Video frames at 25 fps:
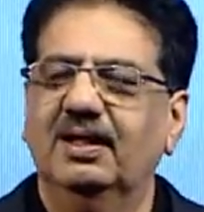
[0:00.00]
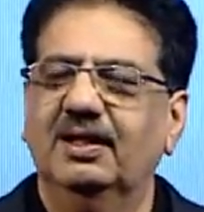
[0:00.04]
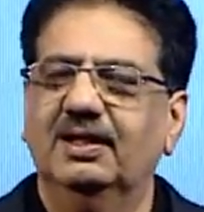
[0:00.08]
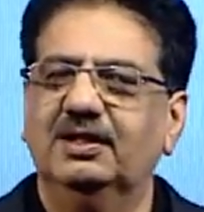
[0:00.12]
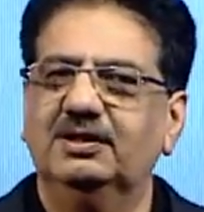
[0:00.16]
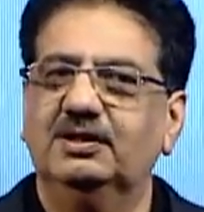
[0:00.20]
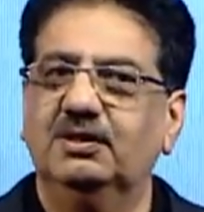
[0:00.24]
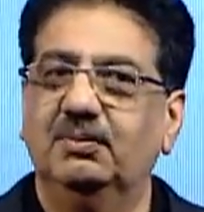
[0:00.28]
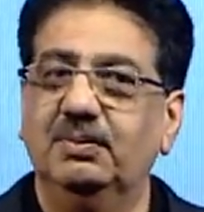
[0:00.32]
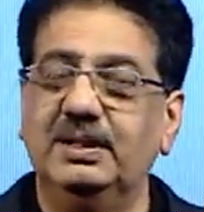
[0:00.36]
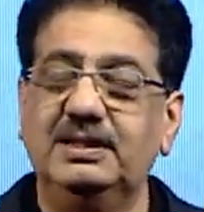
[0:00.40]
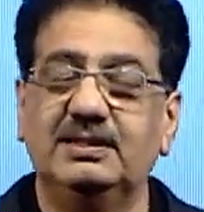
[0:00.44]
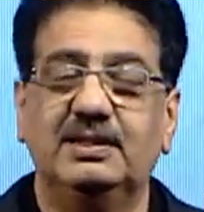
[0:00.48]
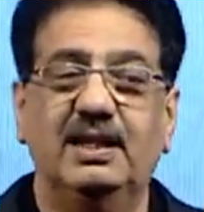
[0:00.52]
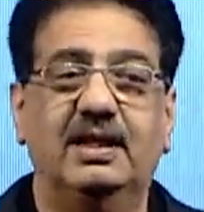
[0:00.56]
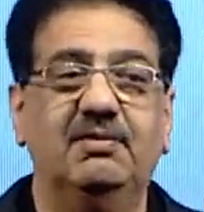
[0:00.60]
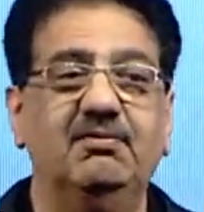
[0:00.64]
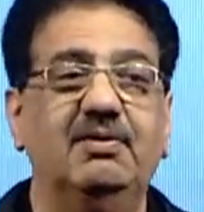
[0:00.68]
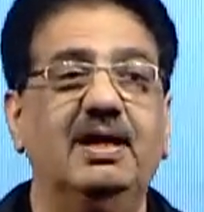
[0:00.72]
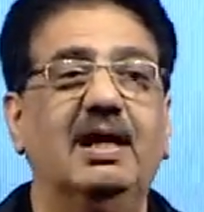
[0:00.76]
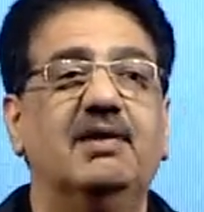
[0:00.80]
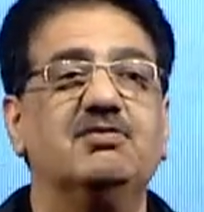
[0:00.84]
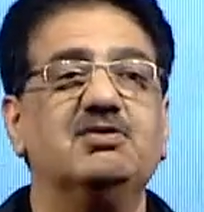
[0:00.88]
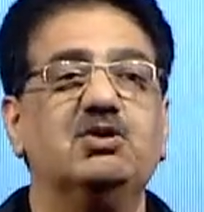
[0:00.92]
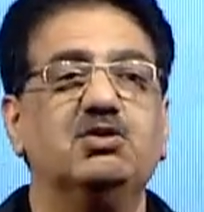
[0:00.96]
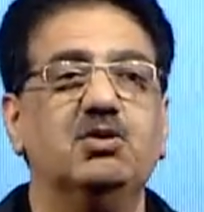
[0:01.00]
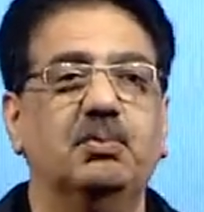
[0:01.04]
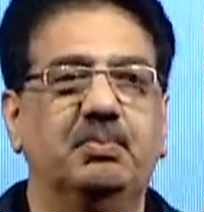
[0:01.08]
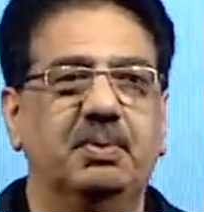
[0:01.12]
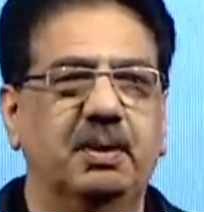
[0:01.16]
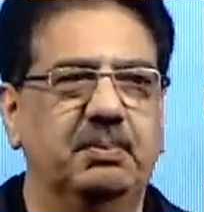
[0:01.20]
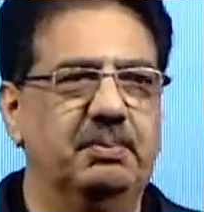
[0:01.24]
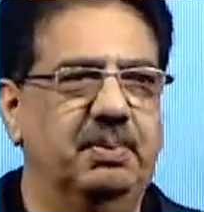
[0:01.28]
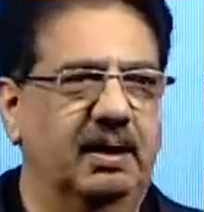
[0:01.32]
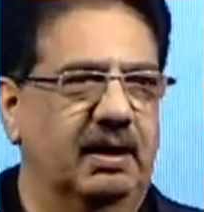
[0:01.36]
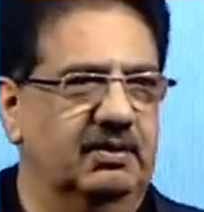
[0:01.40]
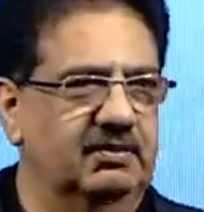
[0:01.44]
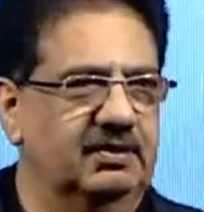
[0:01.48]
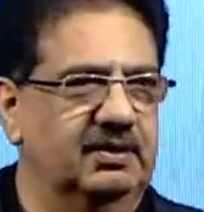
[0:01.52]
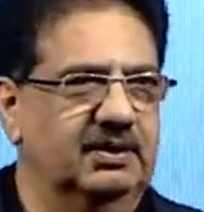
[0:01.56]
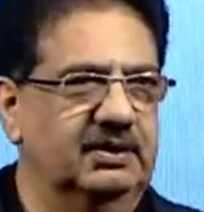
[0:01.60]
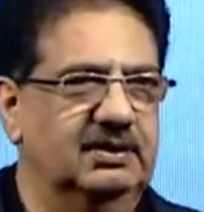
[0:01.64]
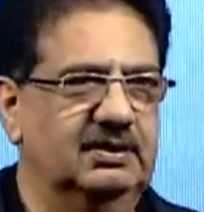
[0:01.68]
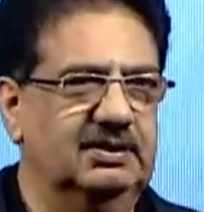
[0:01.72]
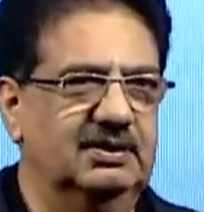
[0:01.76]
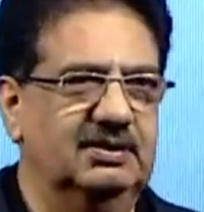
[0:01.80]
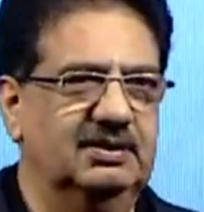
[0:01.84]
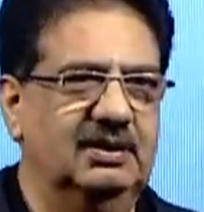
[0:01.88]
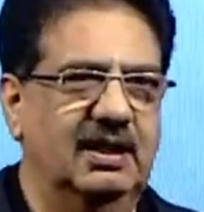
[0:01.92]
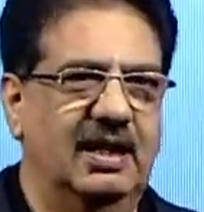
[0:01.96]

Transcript: So we said, we have superpowers,